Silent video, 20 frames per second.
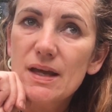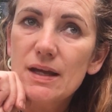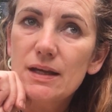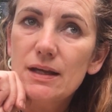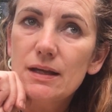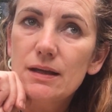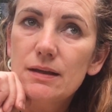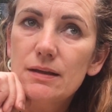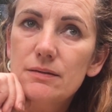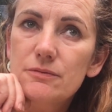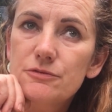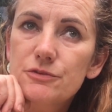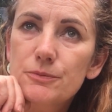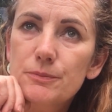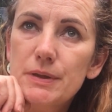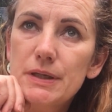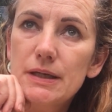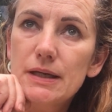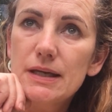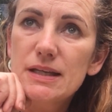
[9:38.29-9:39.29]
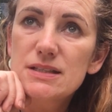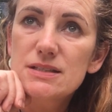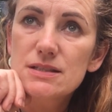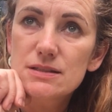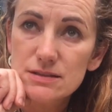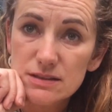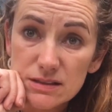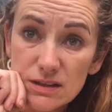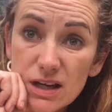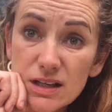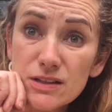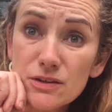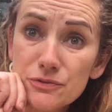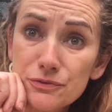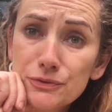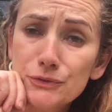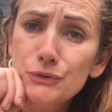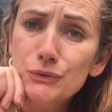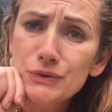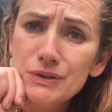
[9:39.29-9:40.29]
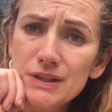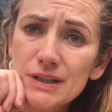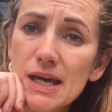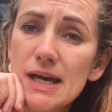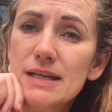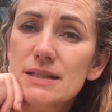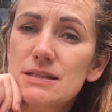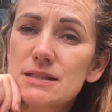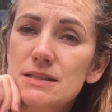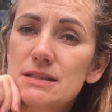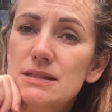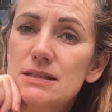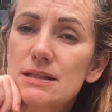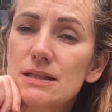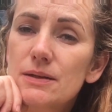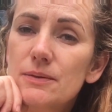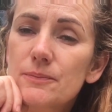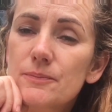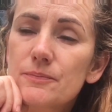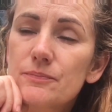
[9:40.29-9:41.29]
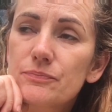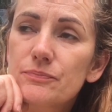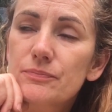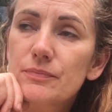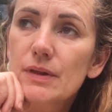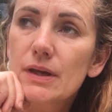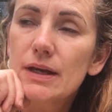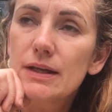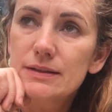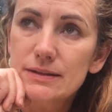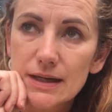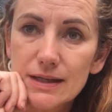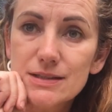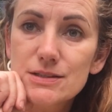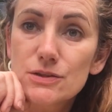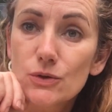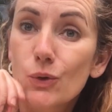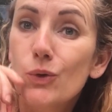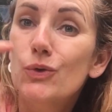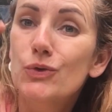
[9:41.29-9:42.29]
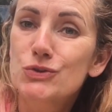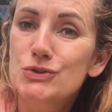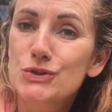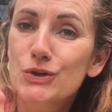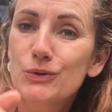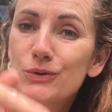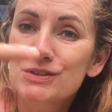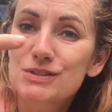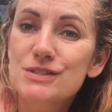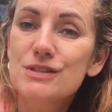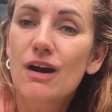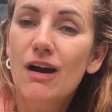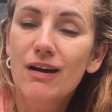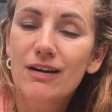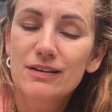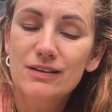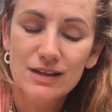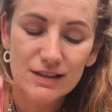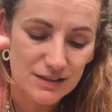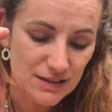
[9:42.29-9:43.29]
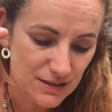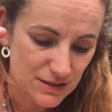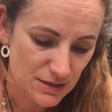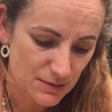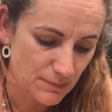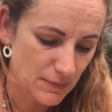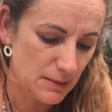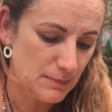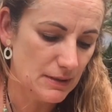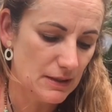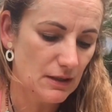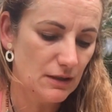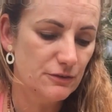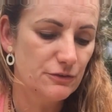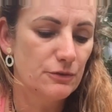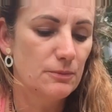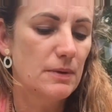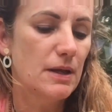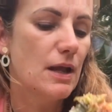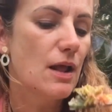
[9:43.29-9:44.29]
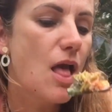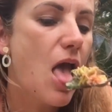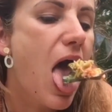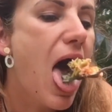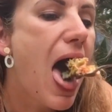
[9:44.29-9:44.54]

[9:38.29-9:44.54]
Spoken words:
And for me, it's not a full yes, and that's also a sign that it's maybe not for me.